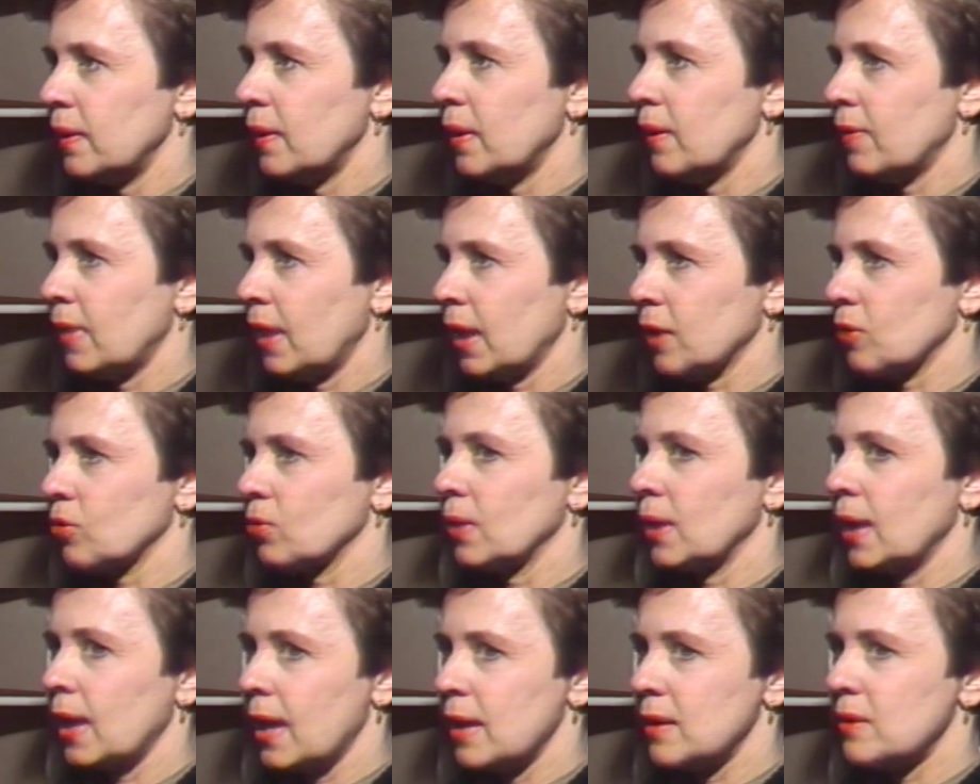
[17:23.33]
They've
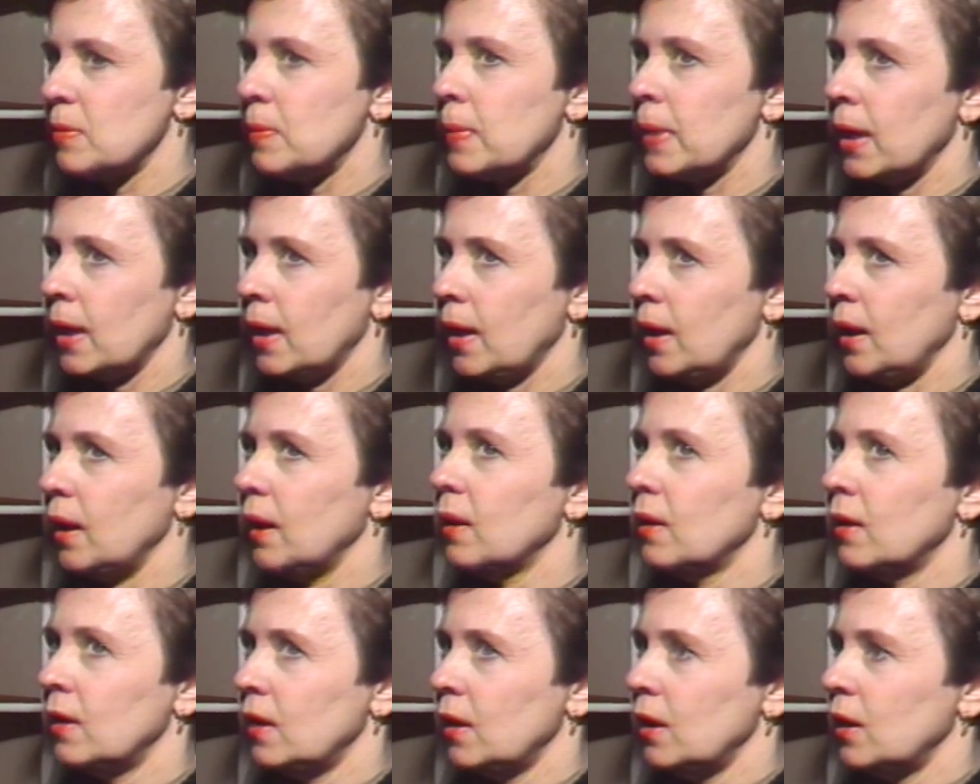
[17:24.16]
actually had to
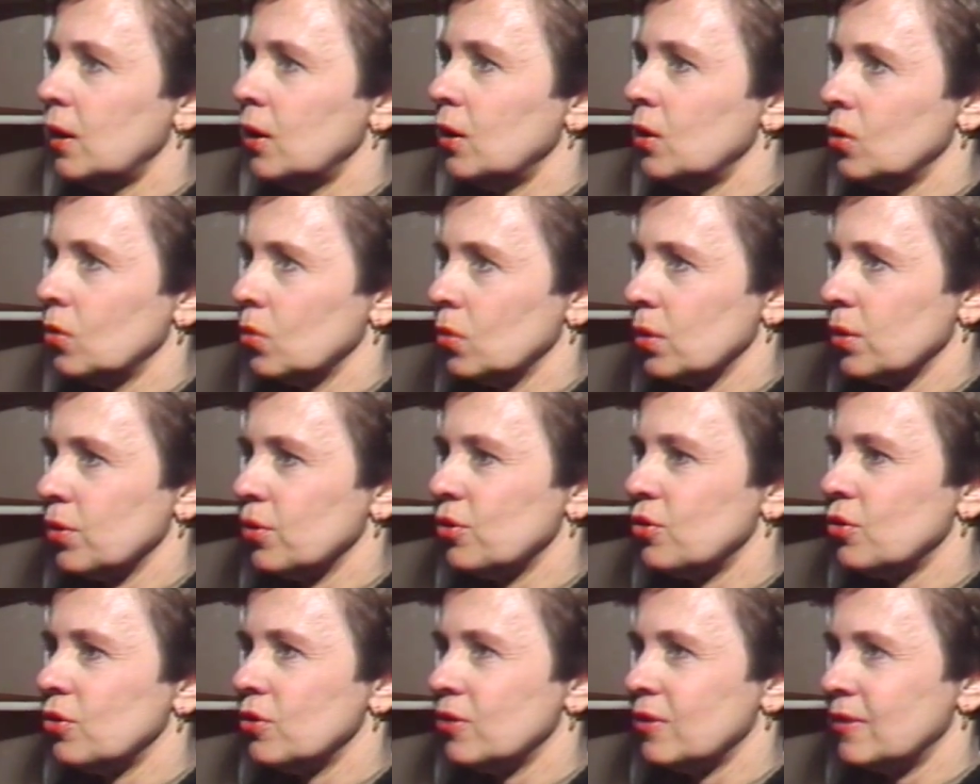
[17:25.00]
pay in
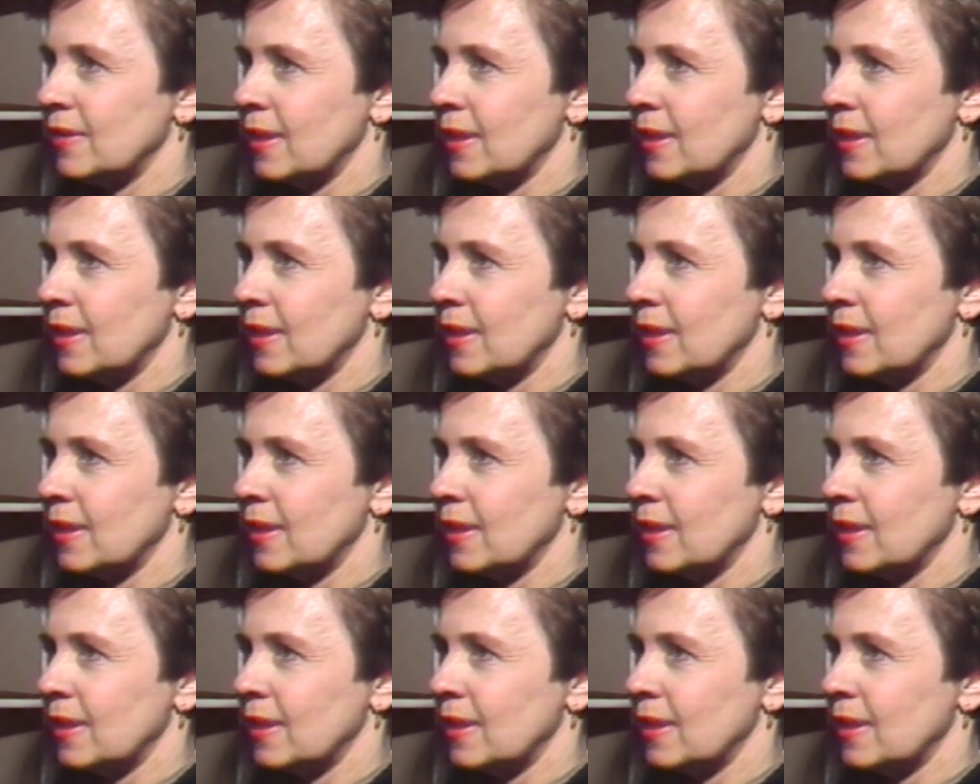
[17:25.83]
order to